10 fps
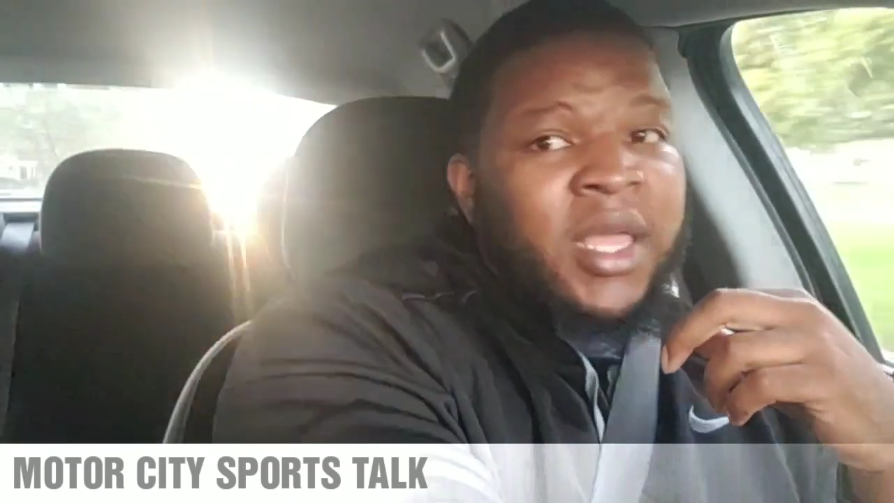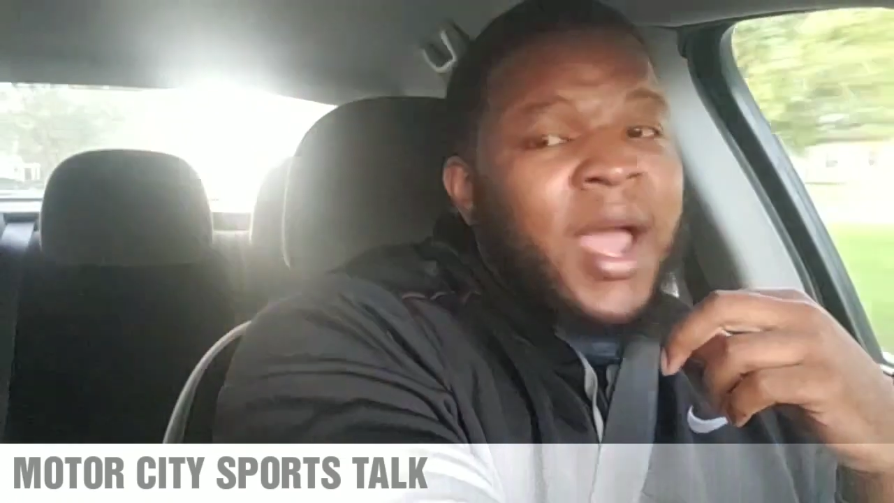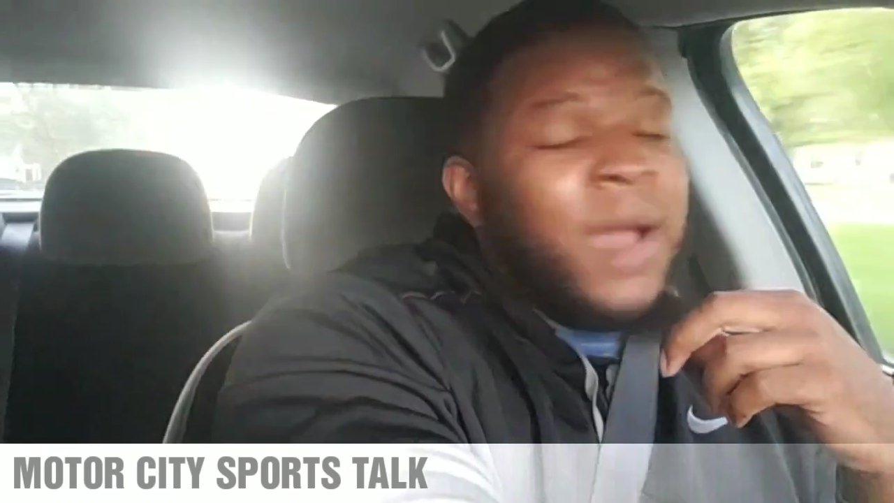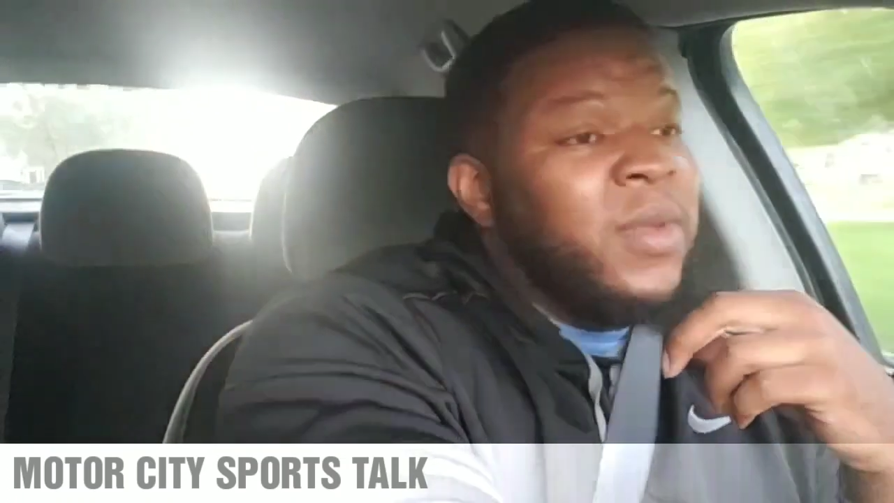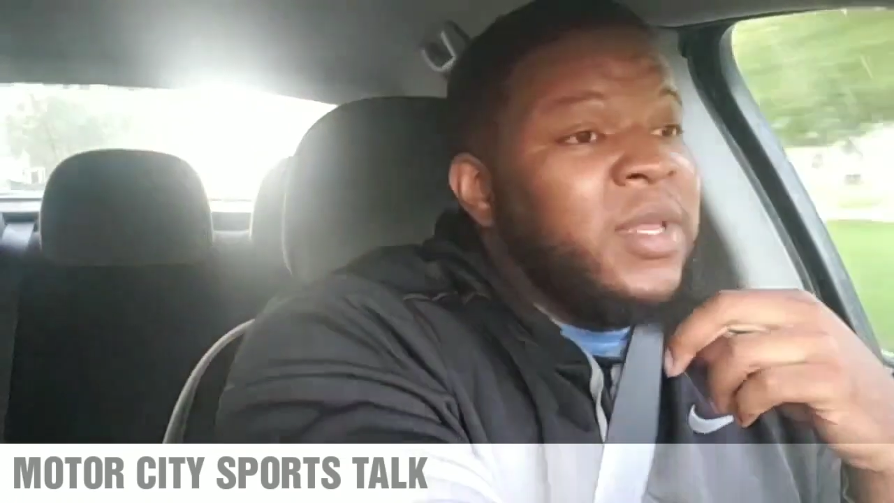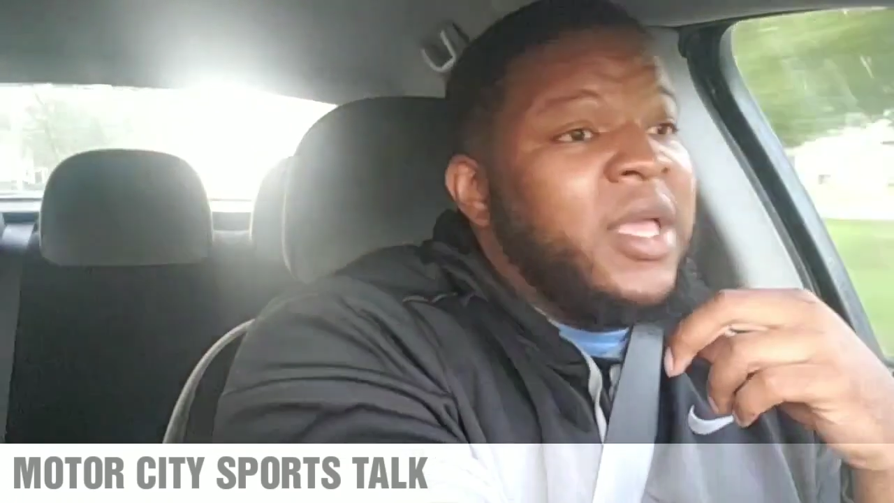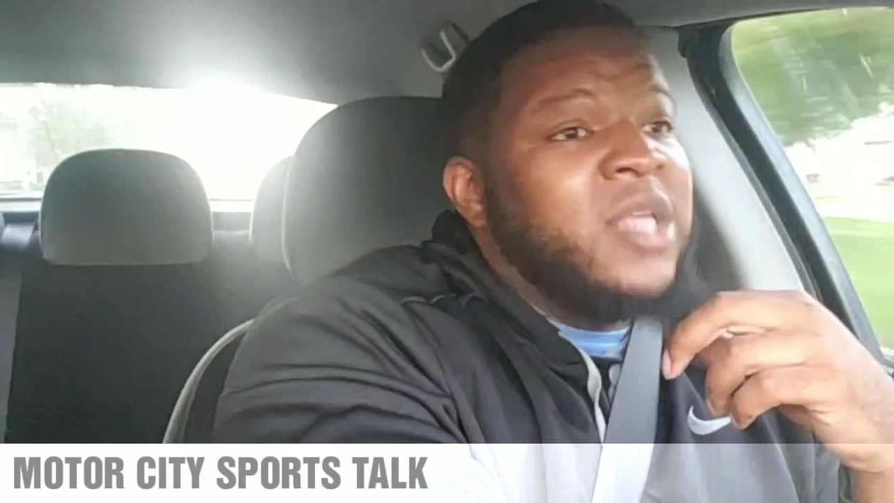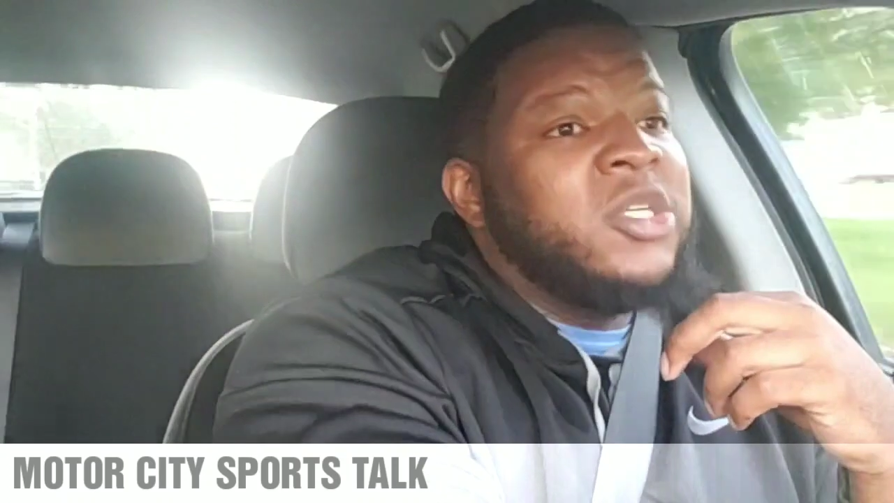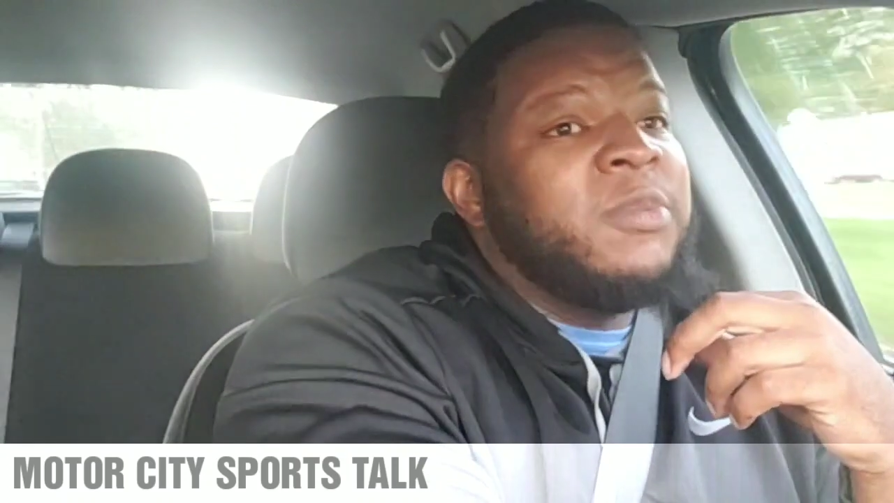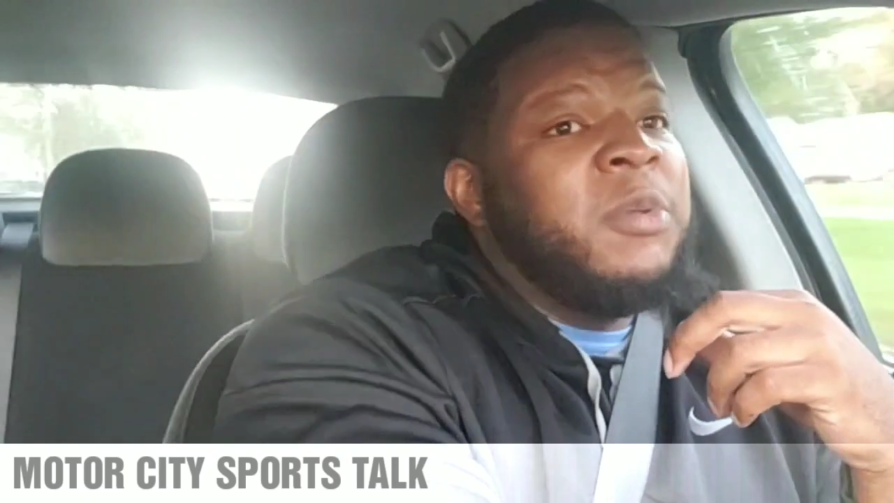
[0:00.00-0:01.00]
And I really
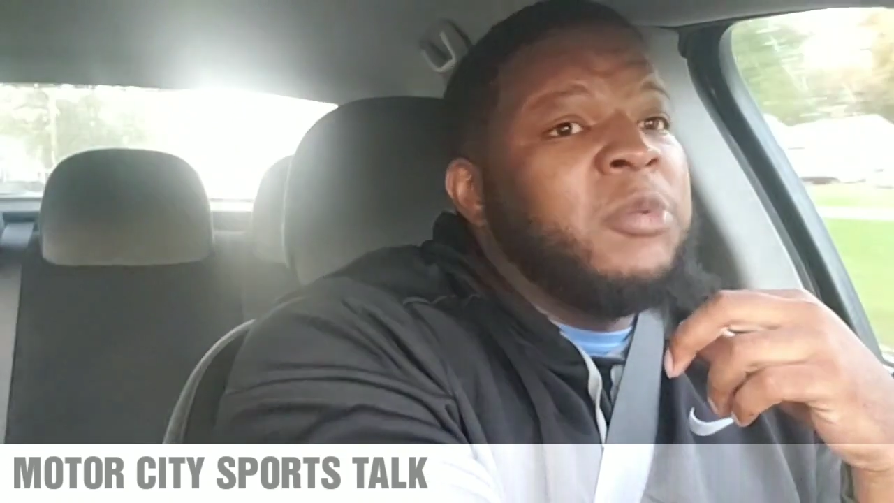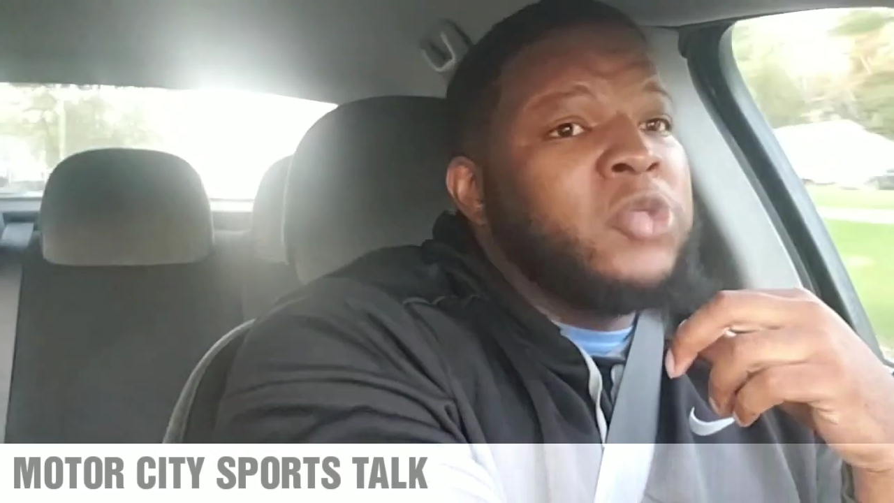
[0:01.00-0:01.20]
ain't tripping.